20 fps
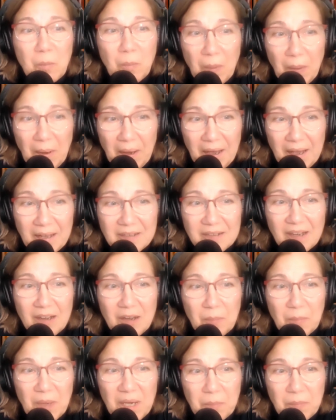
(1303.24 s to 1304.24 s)
But
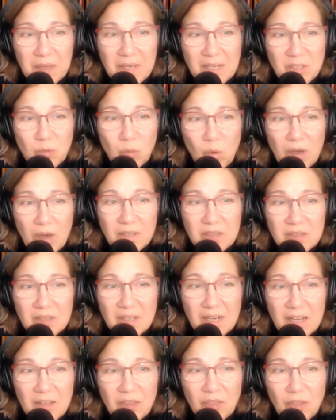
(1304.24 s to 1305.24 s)
I picked ones
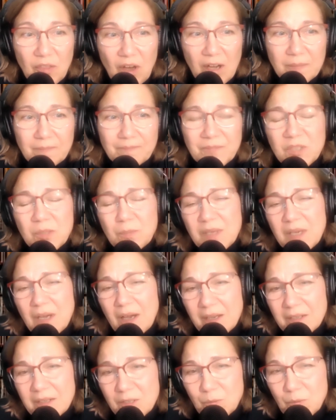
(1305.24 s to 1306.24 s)
that I thought, to be
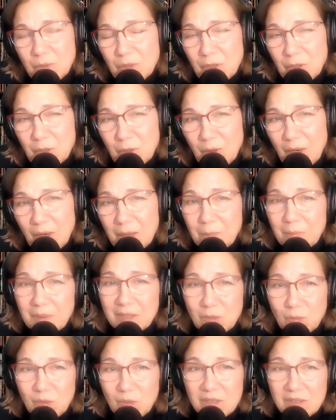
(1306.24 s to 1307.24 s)
honest with you, I
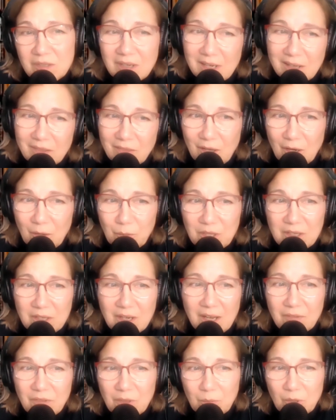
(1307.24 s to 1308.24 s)
picked ones that I thought we
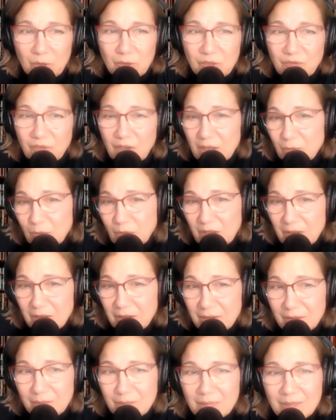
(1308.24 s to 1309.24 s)
could have the most fun with.
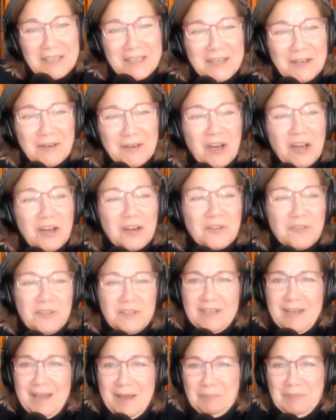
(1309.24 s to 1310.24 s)
Here are the
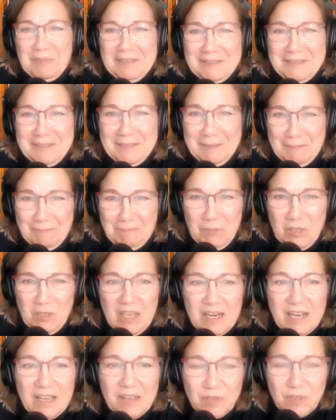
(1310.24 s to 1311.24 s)
topics.
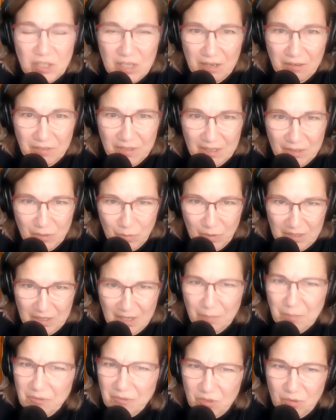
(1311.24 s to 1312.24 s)
And I've shared this with
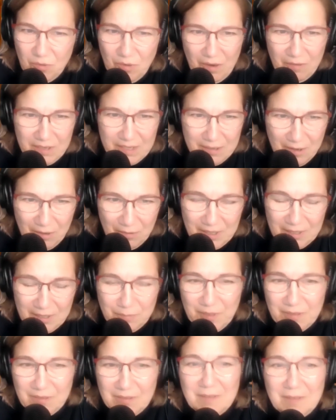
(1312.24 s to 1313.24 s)
some of you already know this,
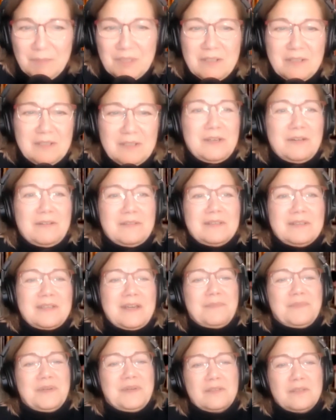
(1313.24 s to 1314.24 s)
but let me just share the
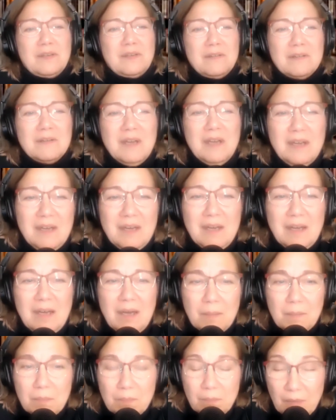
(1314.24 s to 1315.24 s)
topic. So
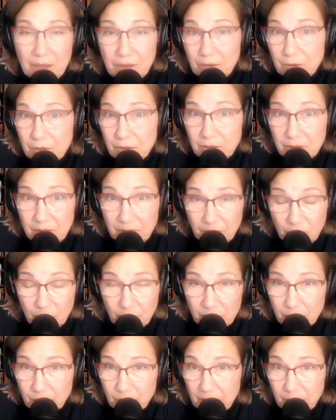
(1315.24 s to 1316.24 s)
motherhood, of
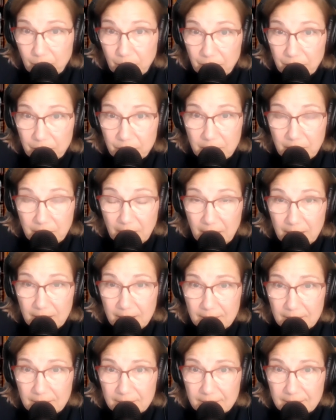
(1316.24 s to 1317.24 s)
course, we have Mother's
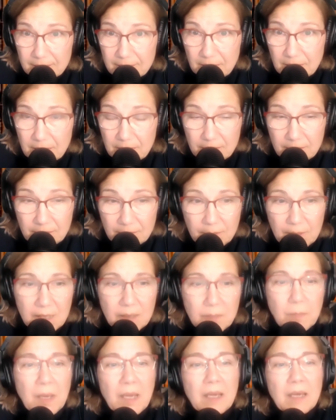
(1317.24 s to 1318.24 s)
Day
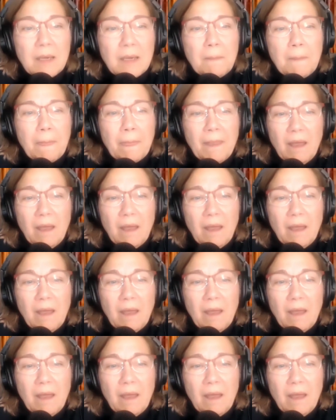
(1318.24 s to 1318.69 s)
in May.